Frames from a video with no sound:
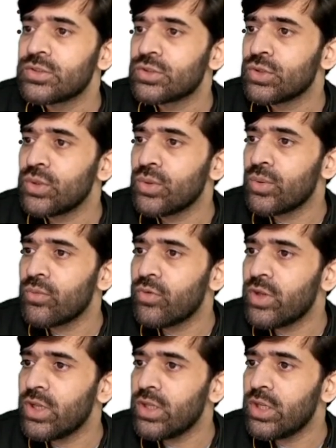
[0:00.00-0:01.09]
So
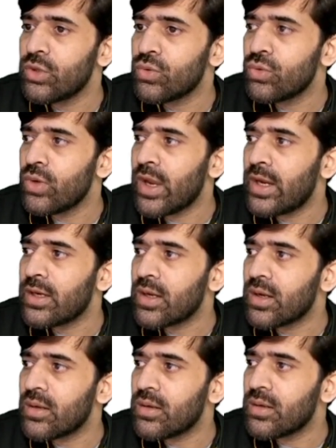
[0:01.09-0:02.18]
we need to add
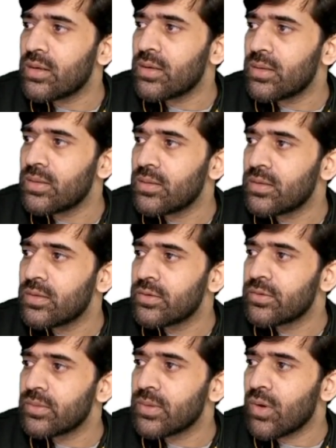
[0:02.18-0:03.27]

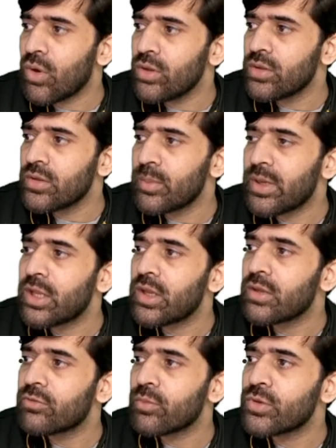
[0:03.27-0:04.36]
the all the remaining
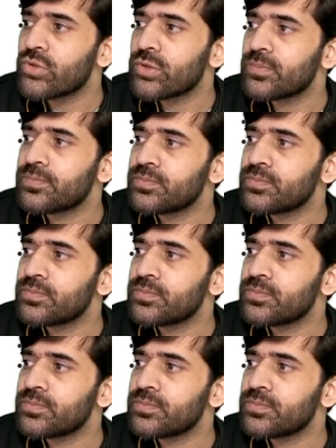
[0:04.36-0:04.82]
information.